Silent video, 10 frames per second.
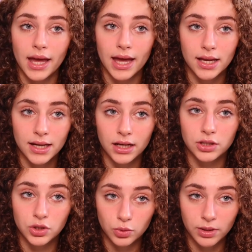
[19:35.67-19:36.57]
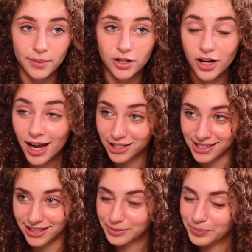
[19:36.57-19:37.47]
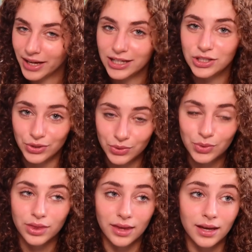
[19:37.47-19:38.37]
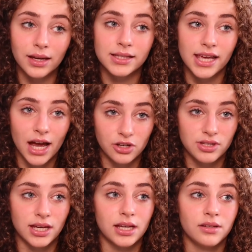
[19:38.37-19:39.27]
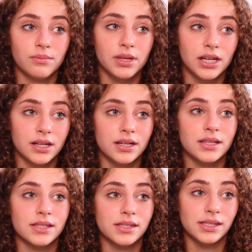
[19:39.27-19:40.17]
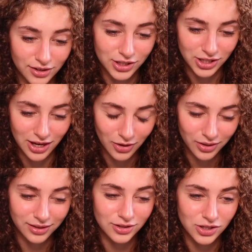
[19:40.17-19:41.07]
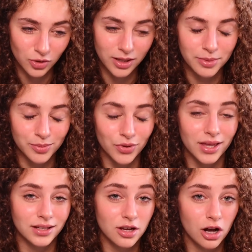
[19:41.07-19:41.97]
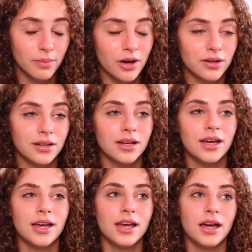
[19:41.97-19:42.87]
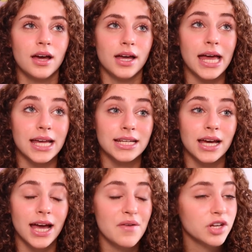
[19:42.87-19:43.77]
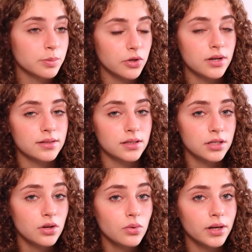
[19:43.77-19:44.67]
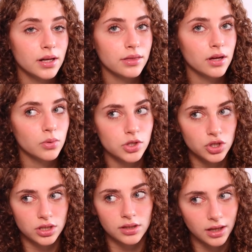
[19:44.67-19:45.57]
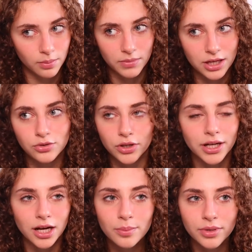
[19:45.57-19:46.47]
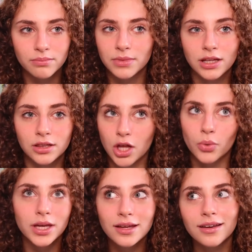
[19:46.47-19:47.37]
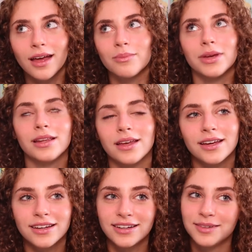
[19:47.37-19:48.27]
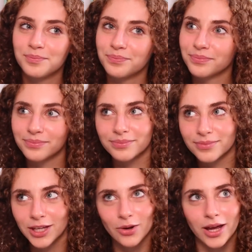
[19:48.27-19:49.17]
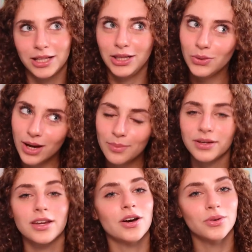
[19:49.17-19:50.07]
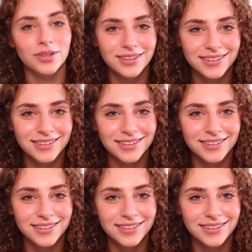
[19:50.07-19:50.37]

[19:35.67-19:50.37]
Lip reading: And I do blame it on Accutane. I do think it's Accutane because there's so many people that talk about it. And I've experienced it too, and I thought it was just like me growing up and me glowing and me like, you know, I glue up. No.